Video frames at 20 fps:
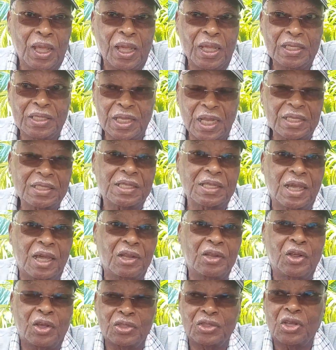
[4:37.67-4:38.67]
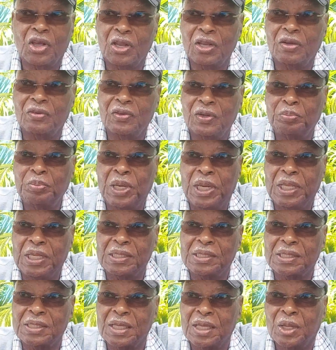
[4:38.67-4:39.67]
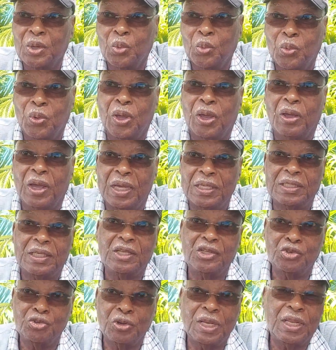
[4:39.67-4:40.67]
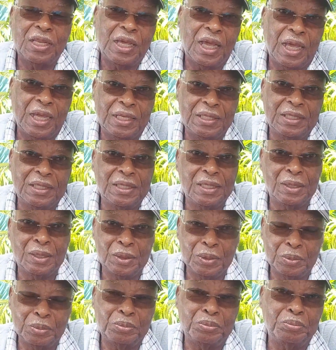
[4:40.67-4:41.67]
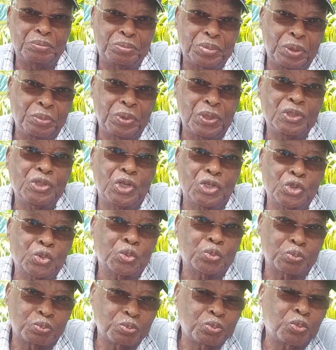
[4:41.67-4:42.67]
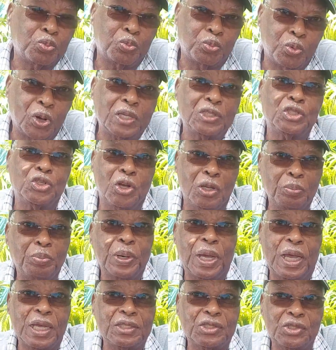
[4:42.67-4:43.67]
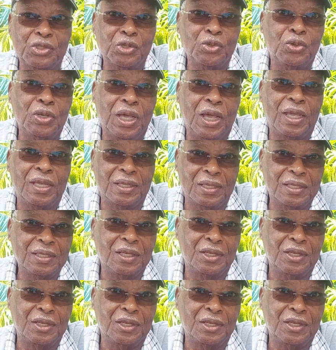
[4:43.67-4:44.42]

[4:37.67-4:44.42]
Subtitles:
It's that sort of a place. Whereas in Trinidad, people just watch you and pass you like